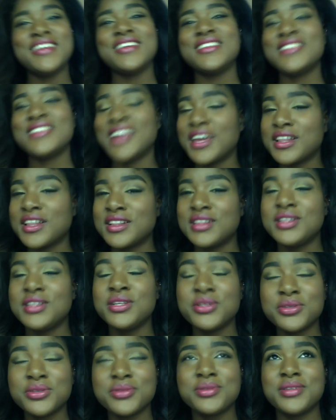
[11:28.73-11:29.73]
like
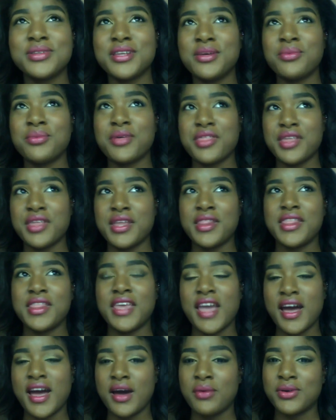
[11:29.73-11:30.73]
literally within the
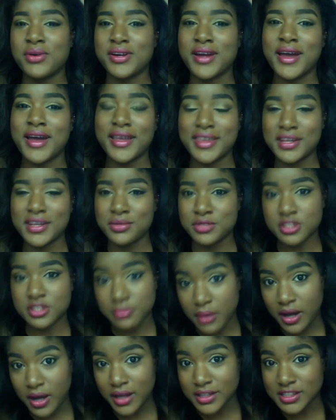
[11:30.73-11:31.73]
hour, I get a
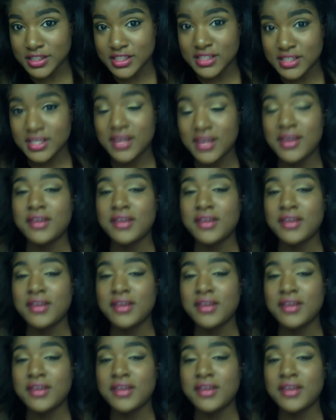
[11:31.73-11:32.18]
response